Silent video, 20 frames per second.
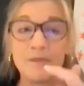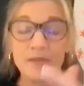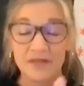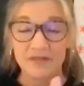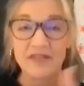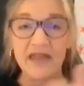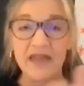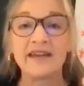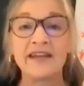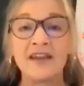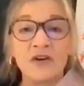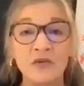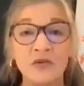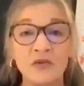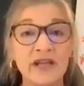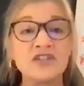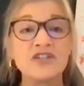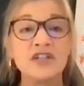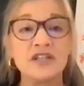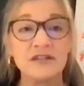But that
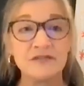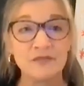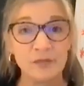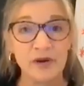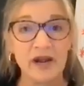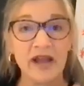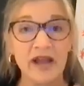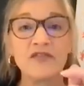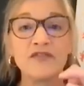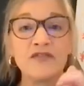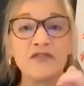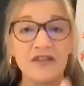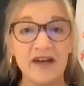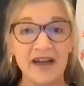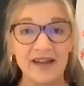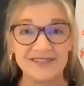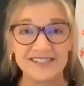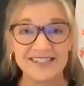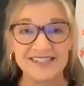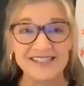narration of breath
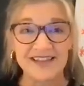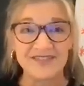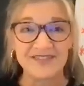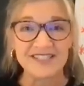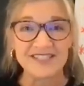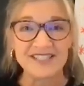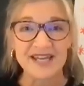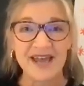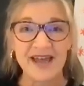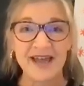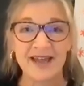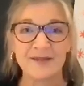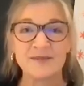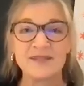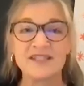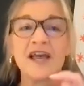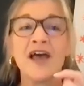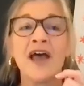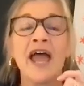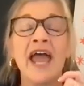5 to 7
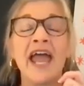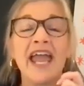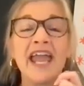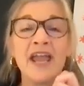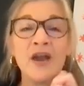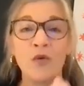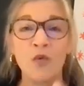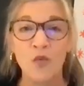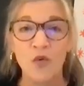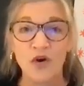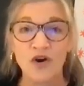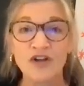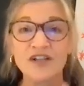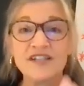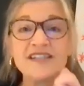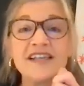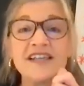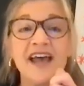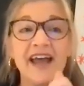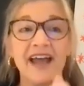times, it
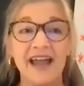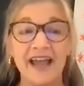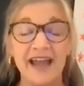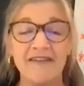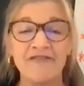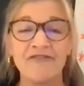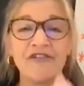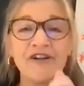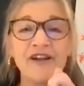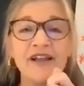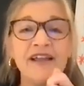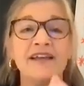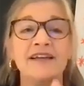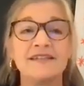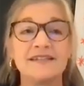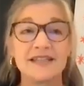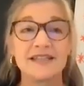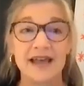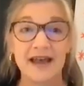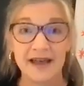works every
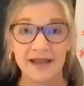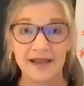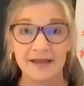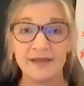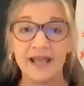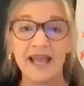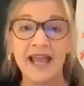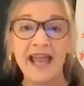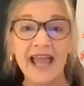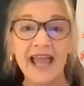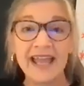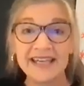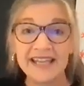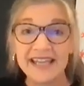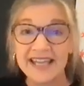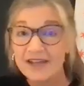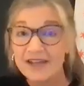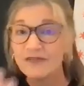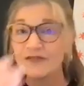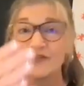time.
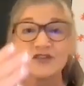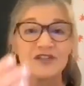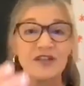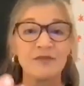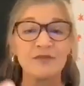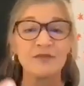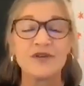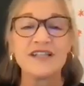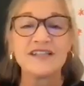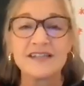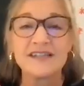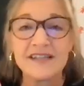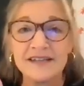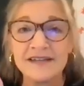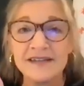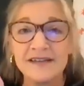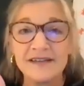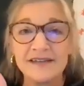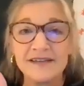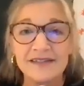And if for some
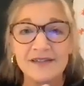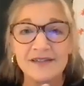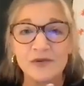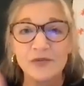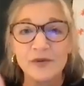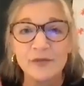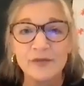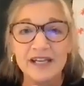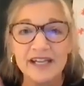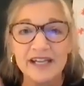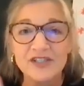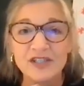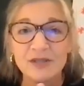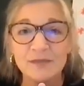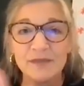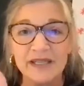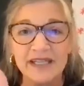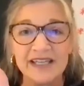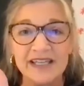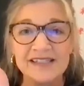reason the
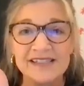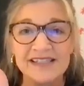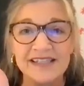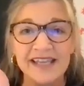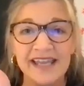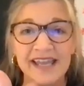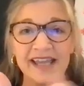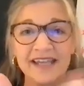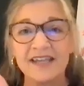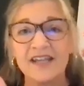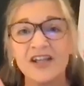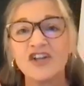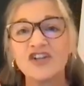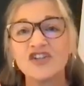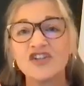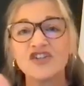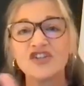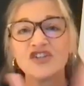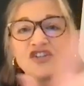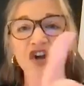rumination begins again,
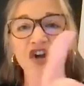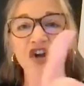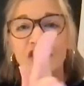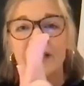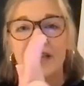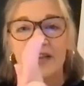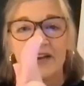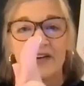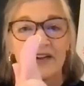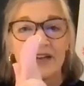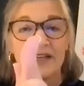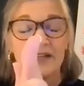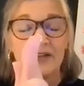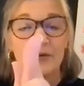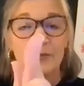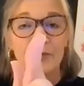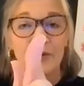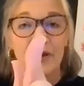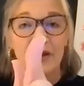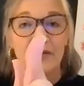start narrating
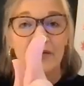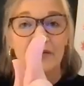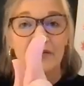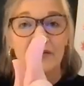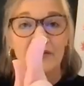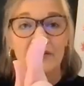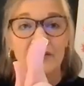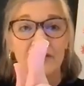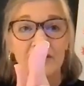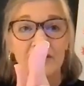your breath.